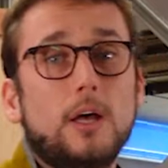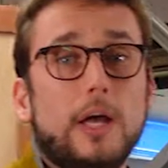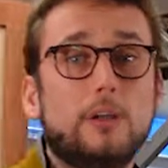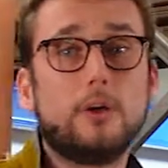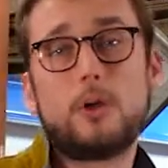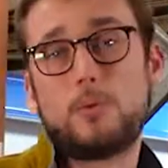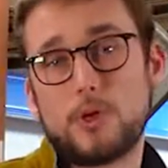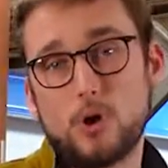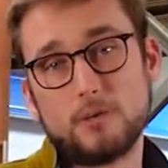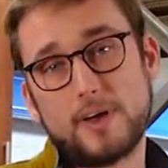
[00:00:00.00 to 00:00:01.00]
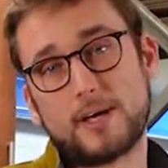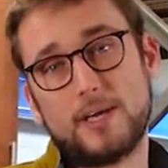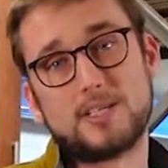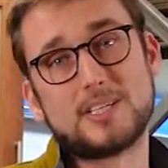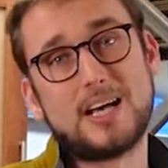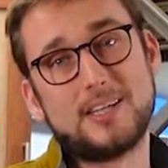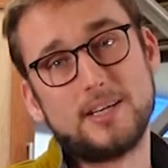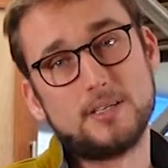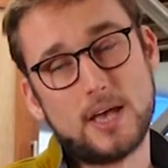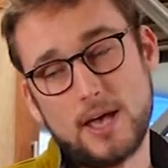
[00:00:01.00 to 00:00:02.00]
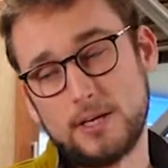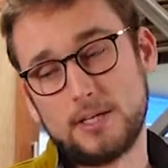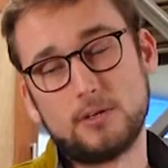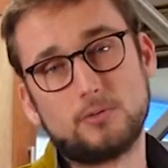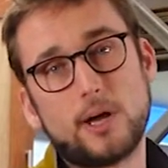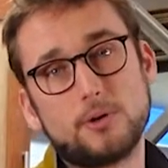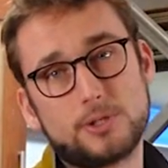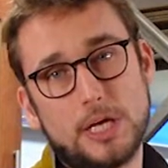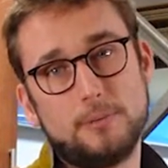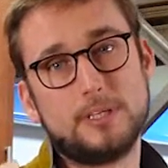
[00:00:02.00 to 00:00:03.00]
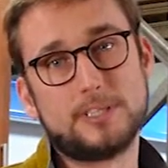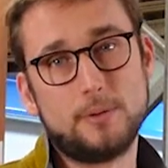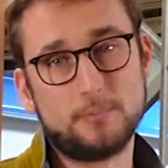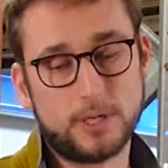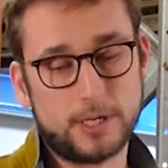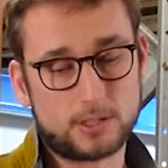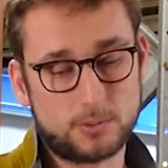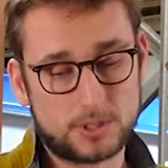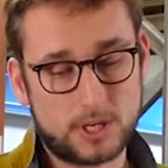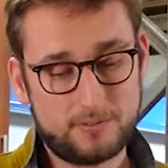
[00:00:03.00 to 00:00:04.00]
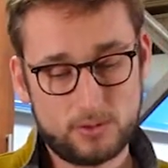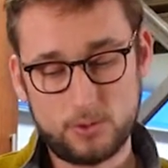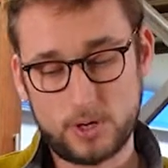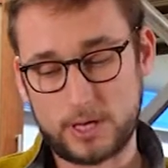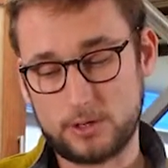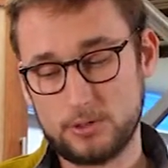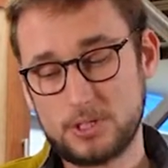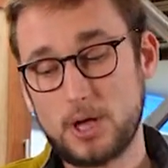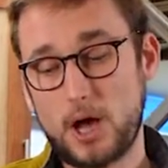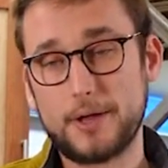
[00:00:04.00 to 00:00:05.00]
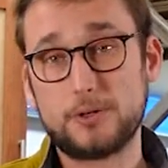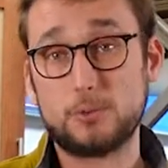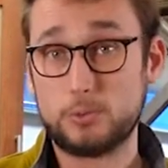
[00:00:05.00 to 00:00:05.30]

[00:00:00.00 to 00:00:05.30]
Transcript: Included with all of our kits are these handy rail shaping templates which give you a good guide to